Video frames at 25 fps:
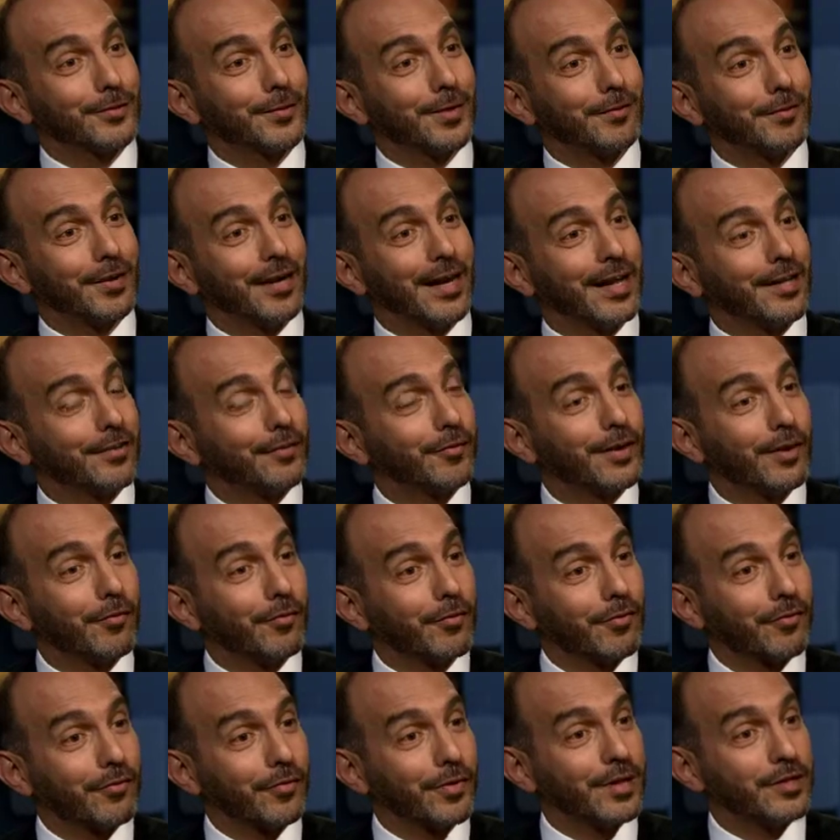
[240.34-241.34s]
We relied on
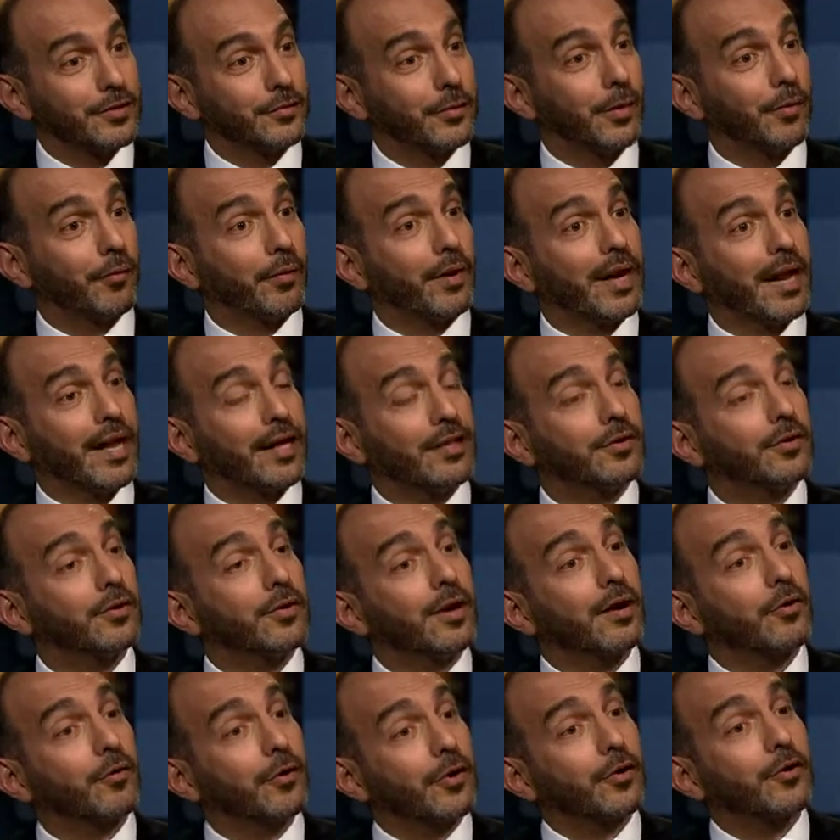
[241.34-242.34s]
our friends. We relied
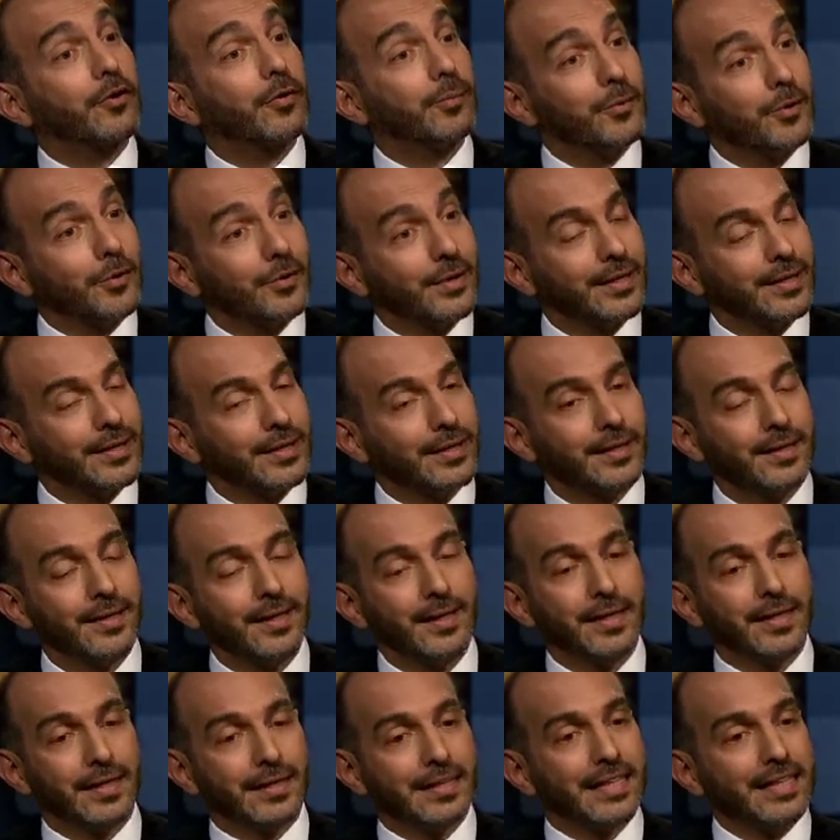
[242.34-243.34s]
on our community.
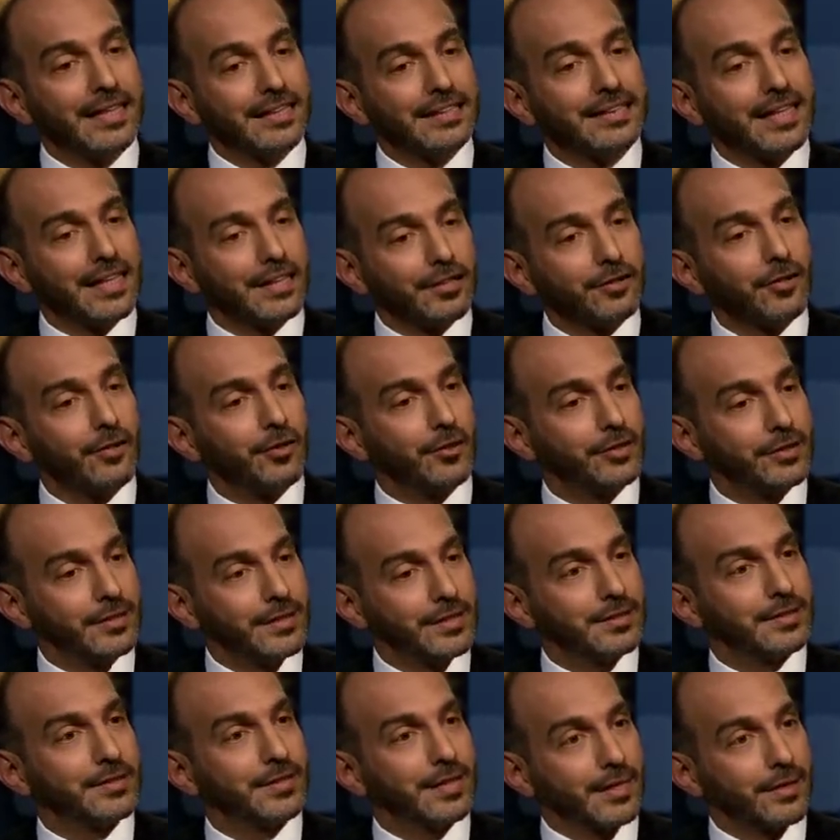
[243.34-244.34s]
These
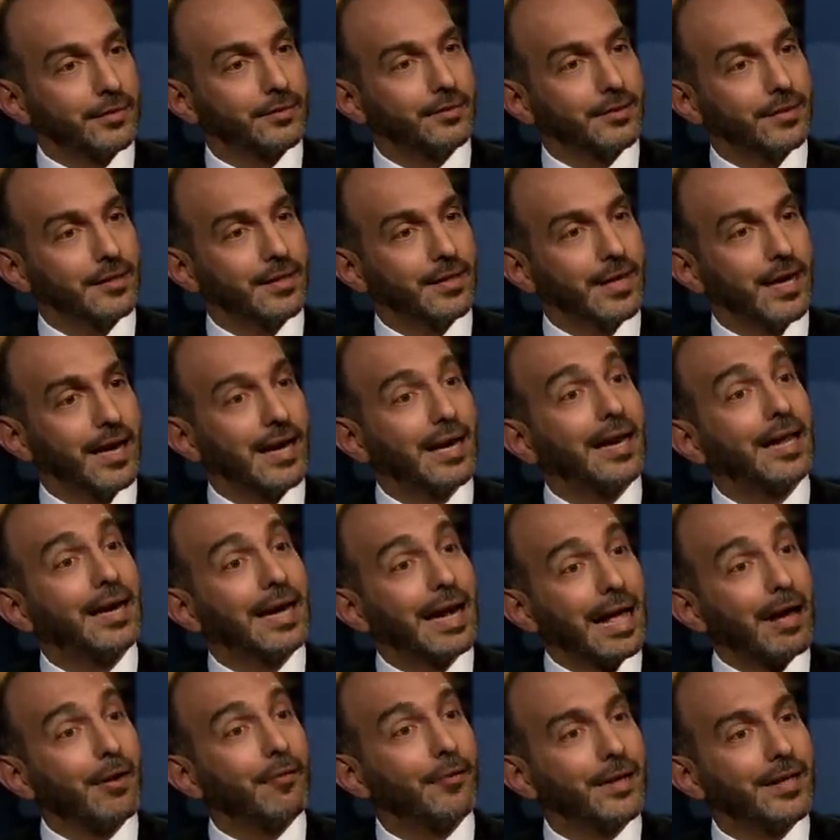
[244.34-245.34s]
technologies now are
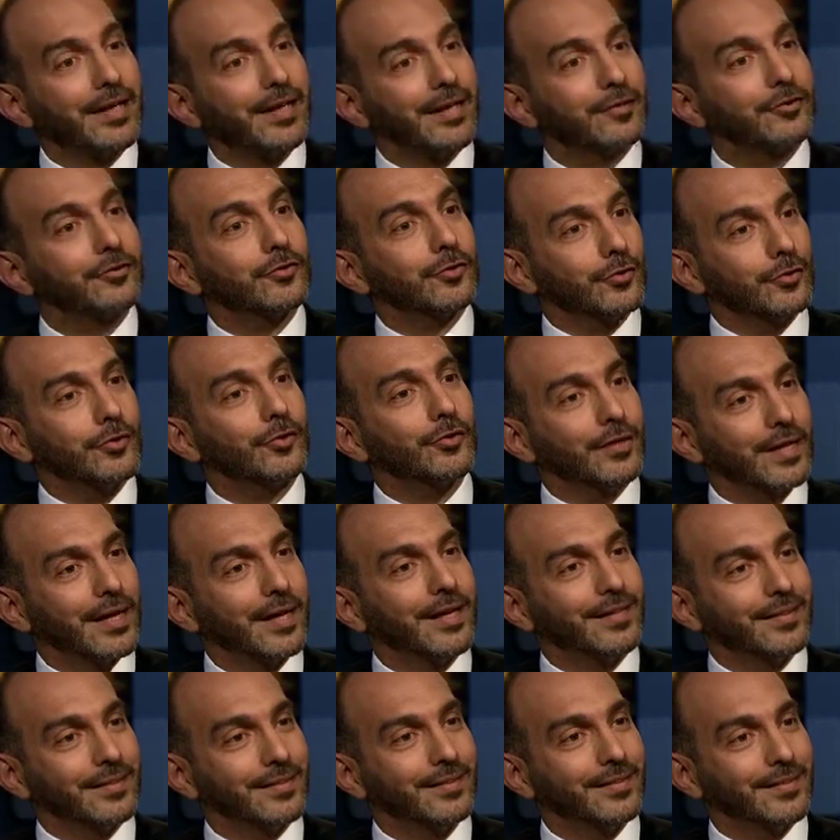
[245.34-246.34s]
allowing us to do
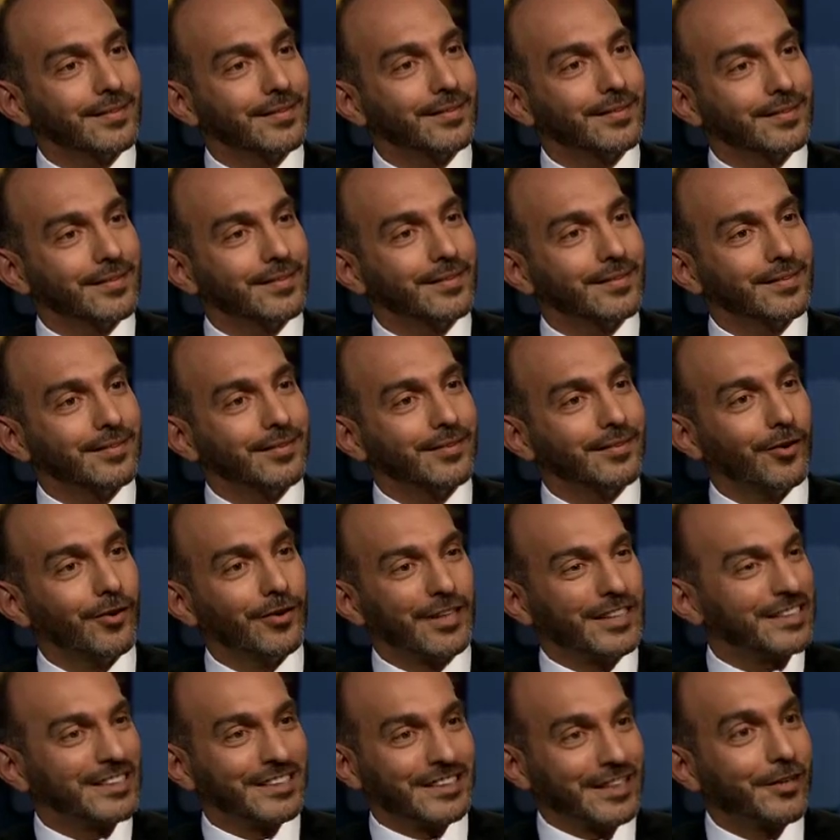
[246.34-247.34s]
that
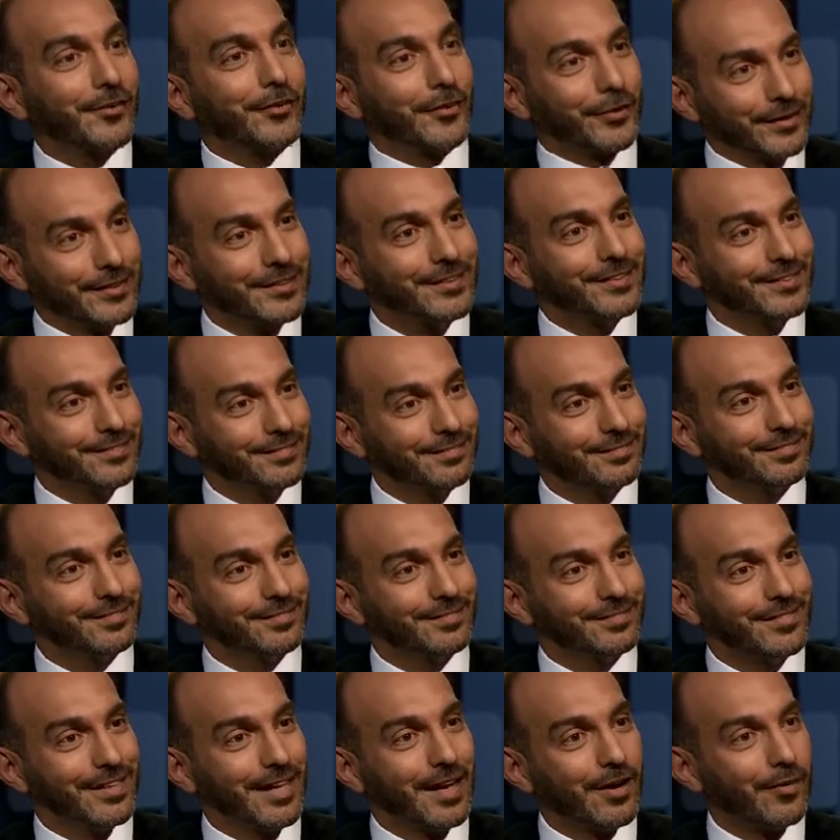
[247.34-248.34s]
on steroids.
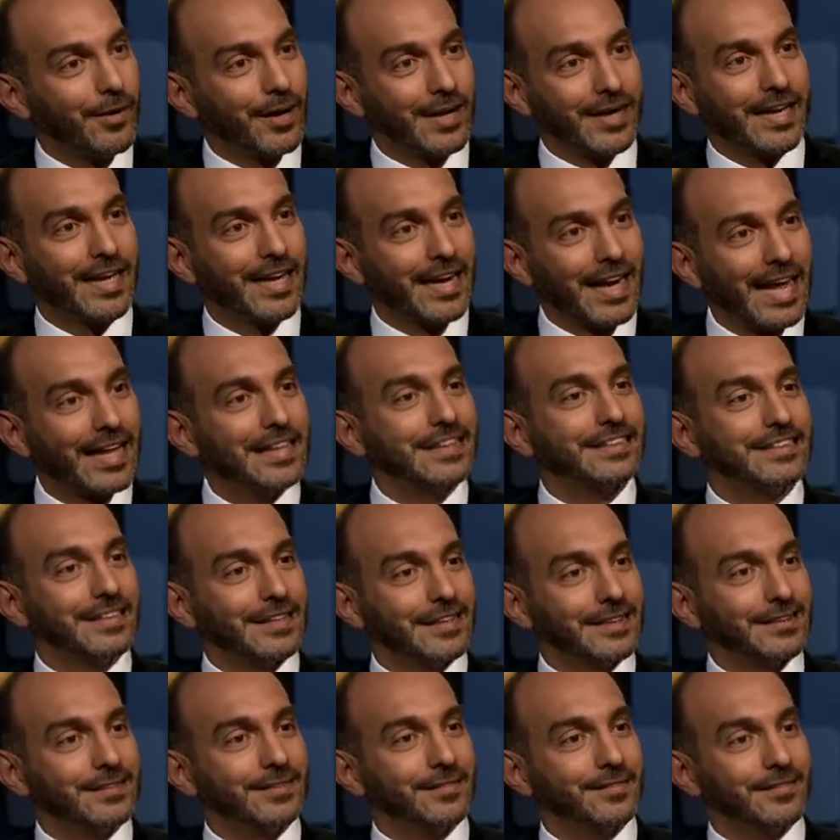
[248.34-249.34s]
Now I can
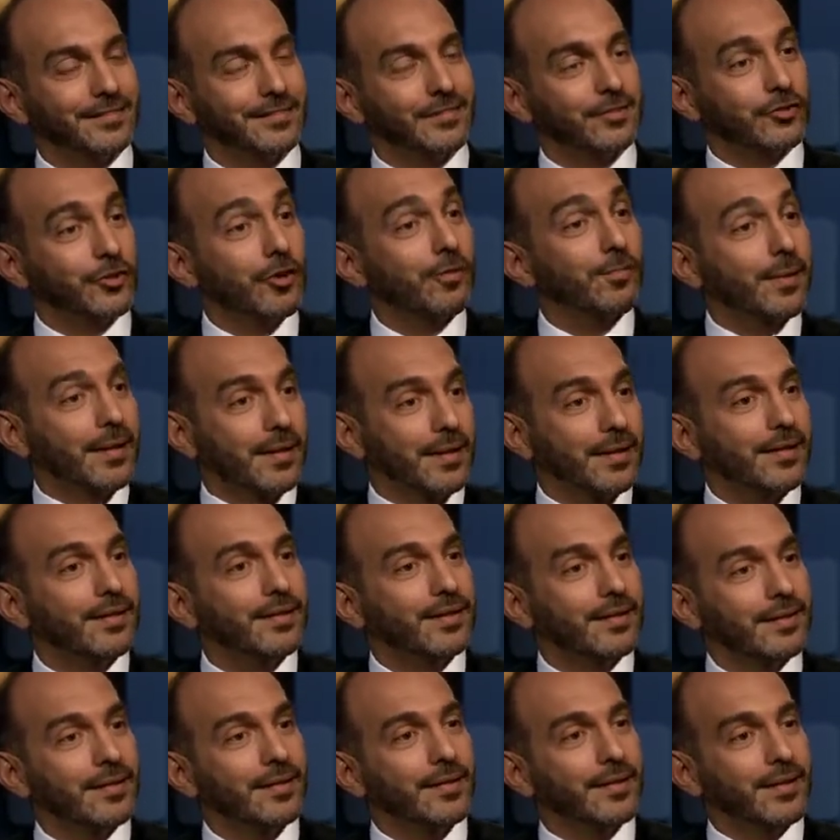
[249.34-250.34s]
access somebody
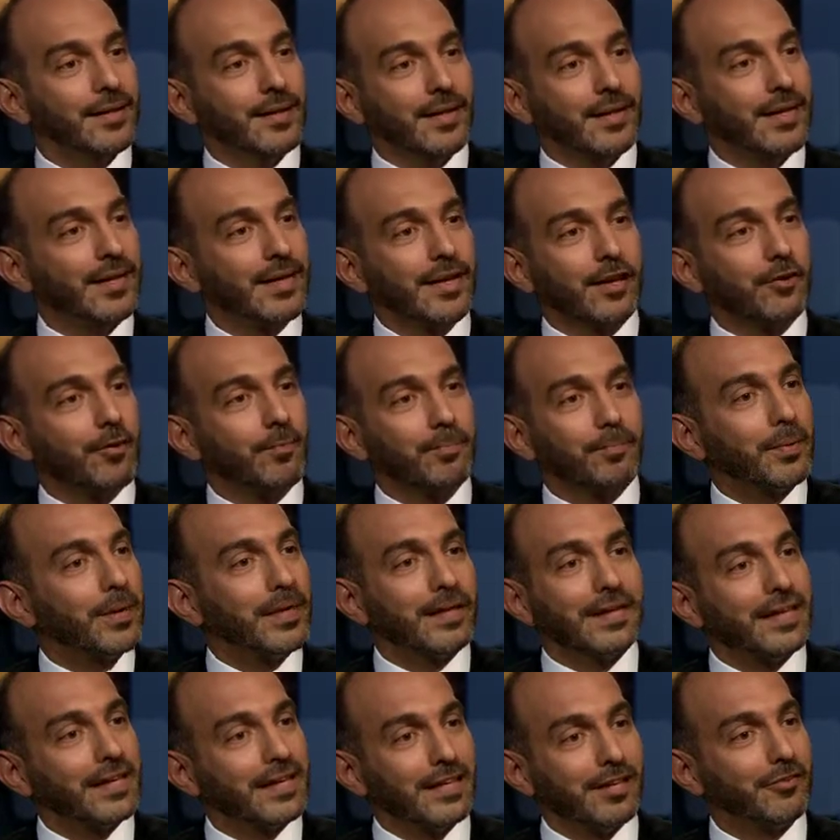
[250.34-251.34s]
in a
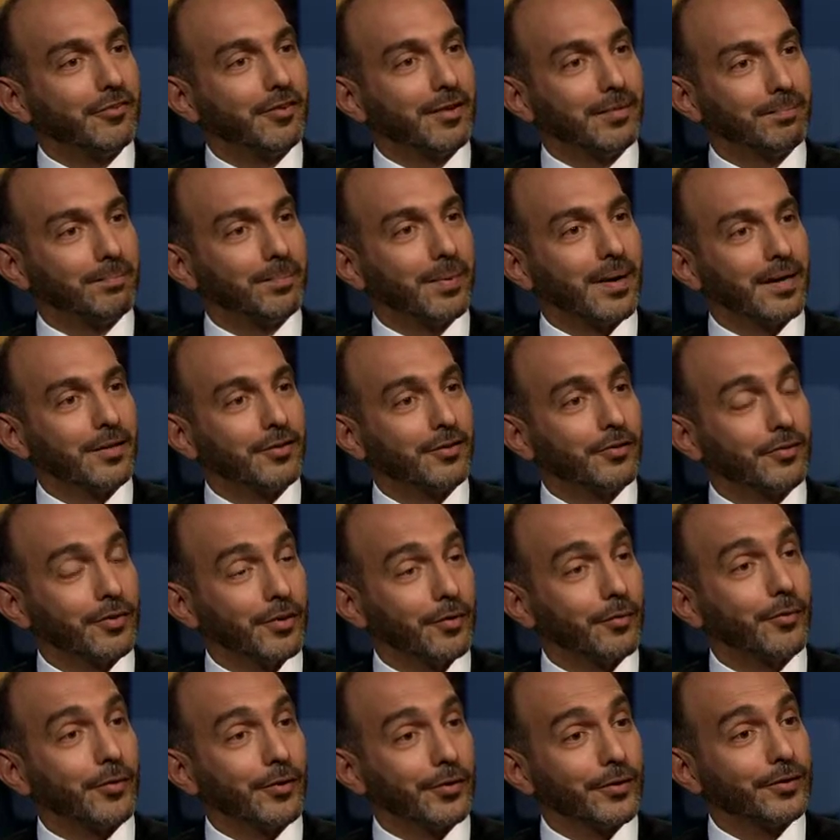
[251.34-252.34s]
completely different part of
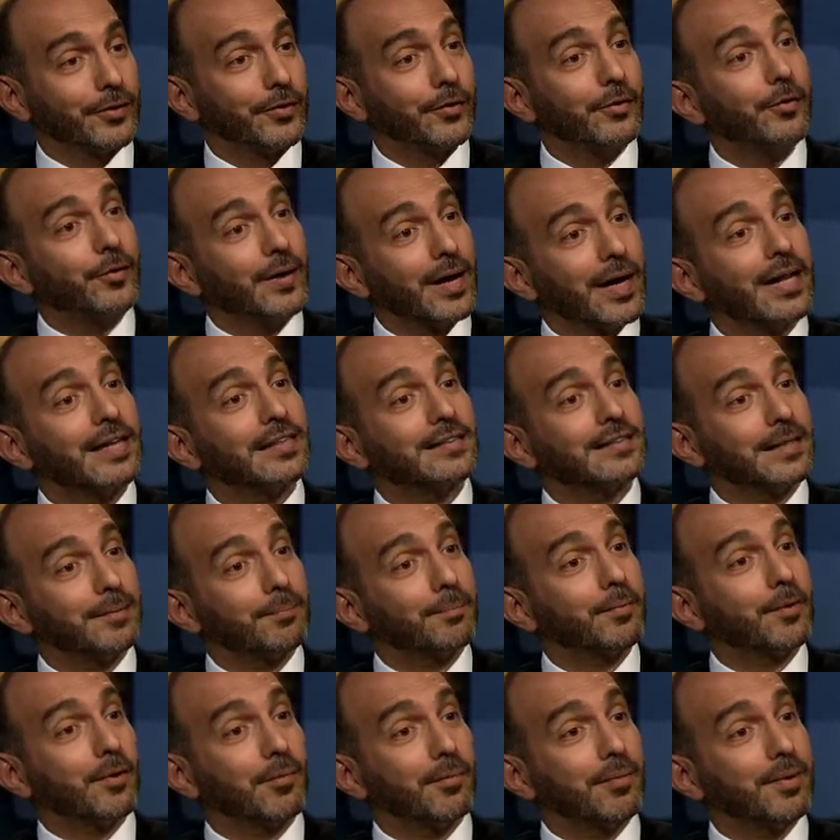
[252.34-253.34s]
the world who has a
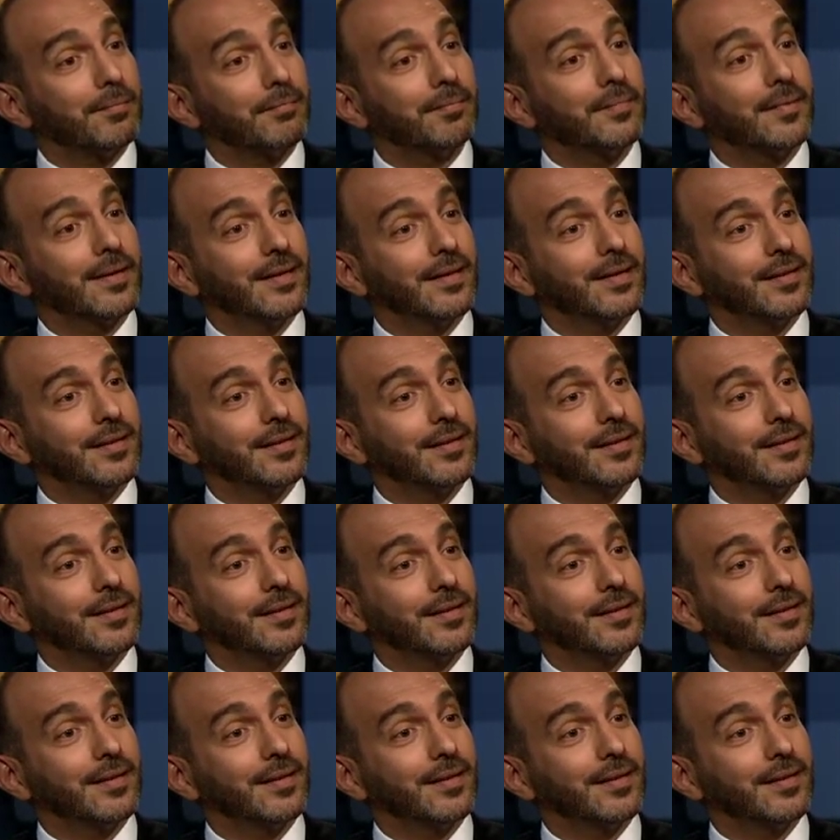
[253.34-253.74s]
problem